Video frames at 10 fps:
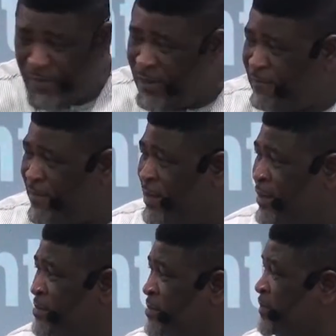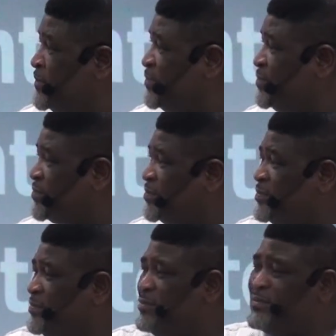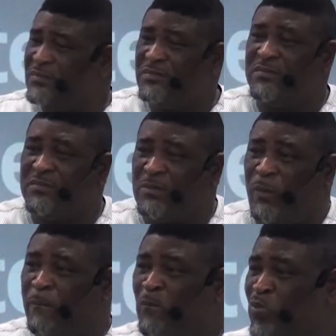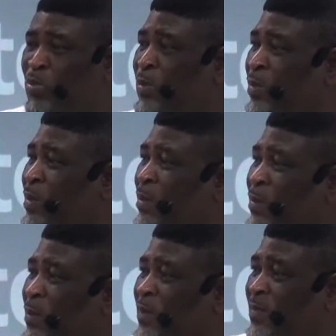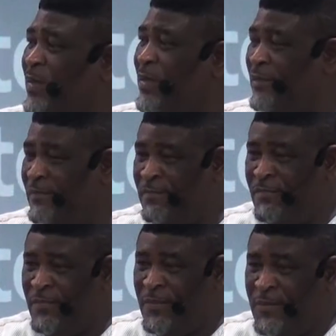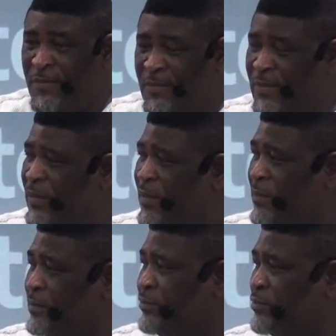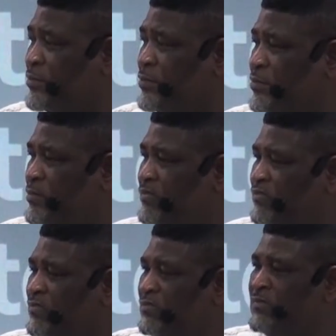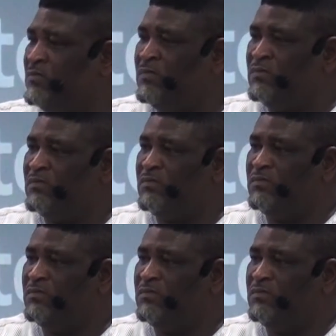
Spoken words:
No one is speaking in this clip.